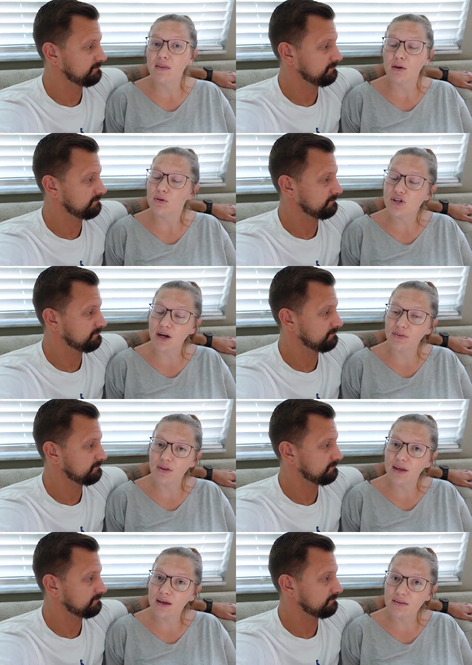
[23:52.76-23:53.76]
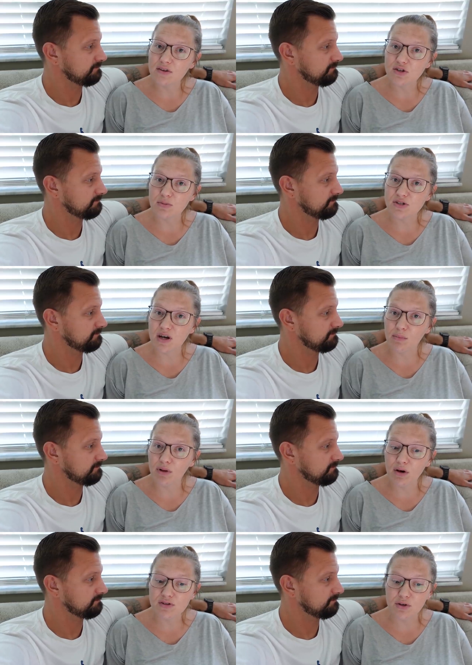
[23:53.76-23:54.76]
Speaker 1: that you will check out the link in the description down
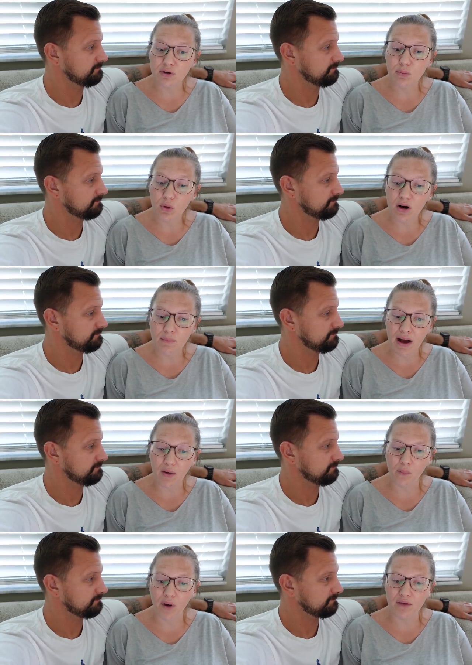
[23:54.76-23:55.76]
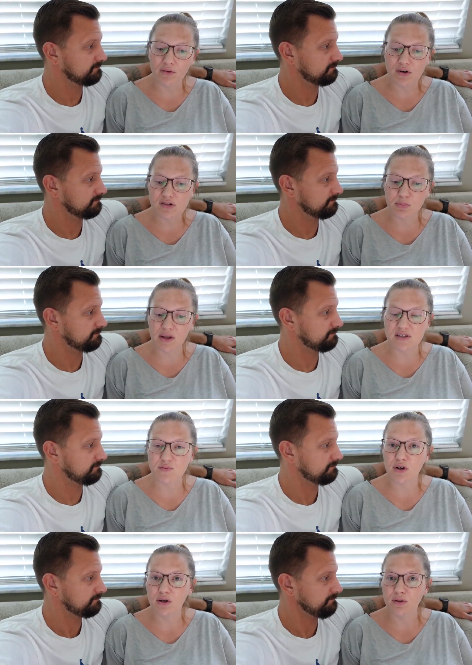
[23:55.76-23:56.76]
below to learn more about what First
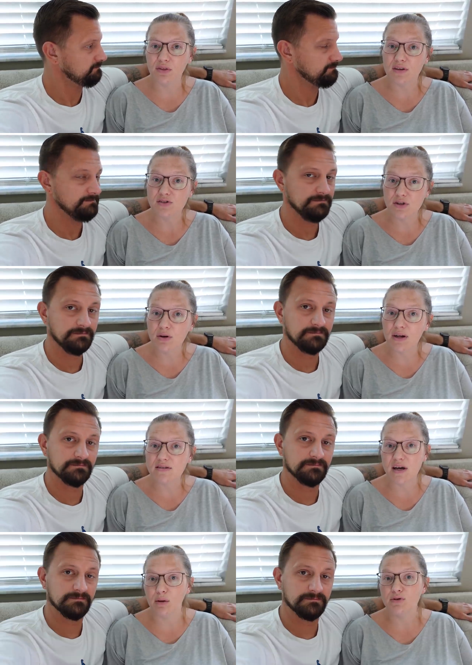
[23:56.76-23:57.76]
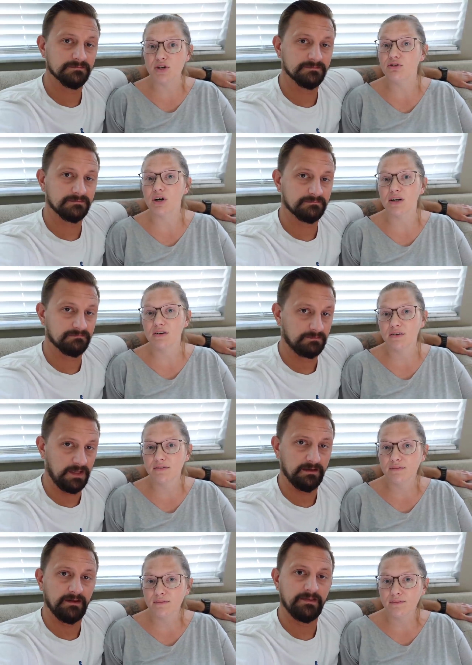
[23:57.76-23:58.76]
Place for Youth is doing to help children.
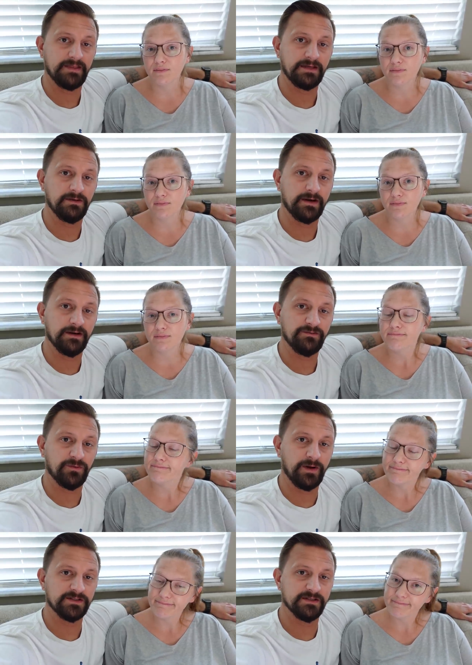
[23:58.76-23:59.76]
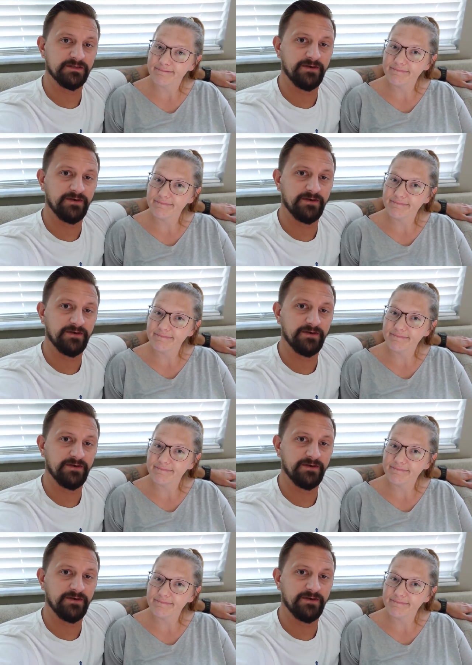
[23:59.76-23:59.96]
Speaker 2: Mm, and thank you guys for watching this